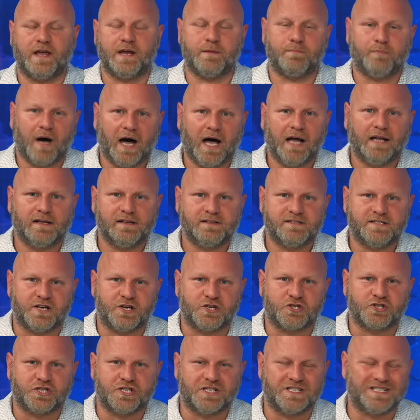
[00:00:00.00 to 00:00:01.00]
a
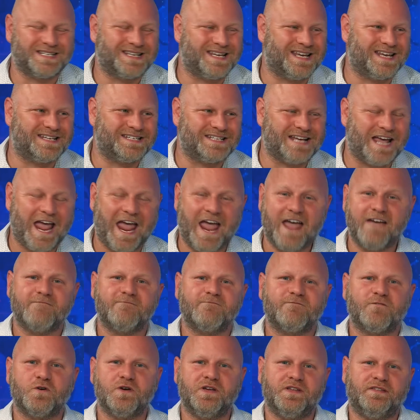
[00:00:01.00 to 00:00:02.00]
politician to get
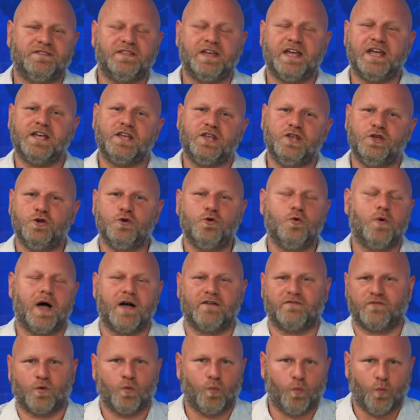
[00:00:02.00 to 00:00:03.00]
everything you
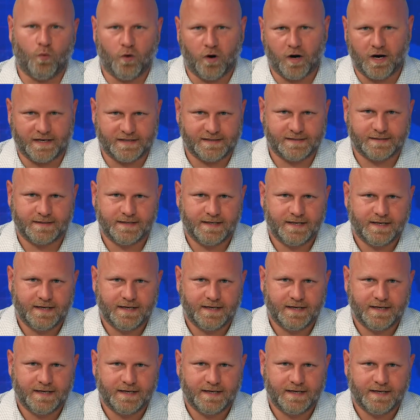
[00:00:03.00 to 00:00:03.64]
ever want.